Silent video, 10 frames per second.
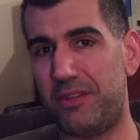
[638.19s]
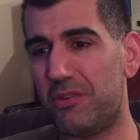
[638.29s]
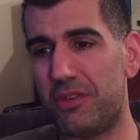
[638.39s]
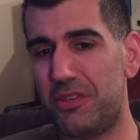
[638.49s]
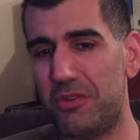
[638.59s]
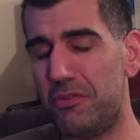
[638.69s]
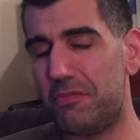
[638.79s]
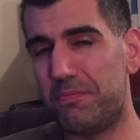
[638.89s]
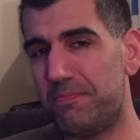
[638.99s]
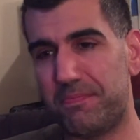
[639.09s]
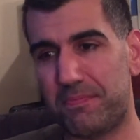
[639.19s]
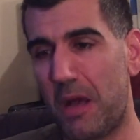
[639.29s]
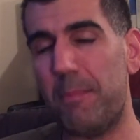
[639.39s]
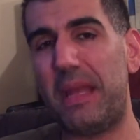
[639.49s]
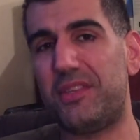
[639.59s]
You can do
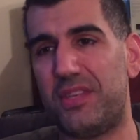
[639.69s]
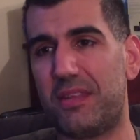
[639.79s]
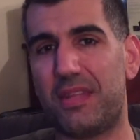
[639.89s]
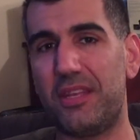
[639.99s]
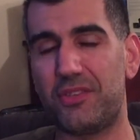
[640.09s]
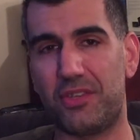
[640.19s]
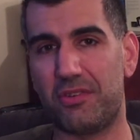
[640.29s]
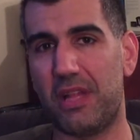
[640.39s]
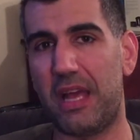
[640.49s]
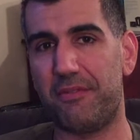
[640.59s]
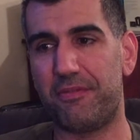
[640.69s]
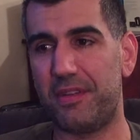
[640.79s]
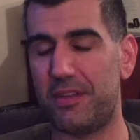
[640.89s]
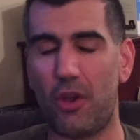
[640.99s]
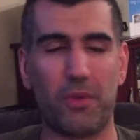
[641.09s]
amazing things in your life
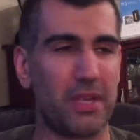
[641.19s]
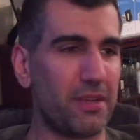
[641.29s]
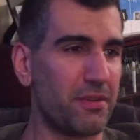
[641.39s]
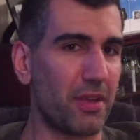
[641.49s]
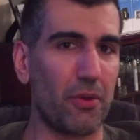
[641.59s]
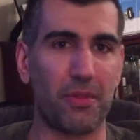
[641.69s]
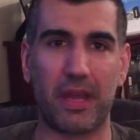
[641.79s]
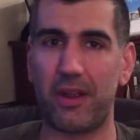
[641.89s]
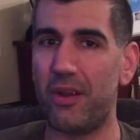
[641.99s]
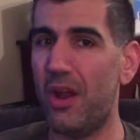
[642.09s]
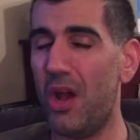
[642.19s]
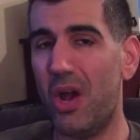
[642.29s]
and go here and go there,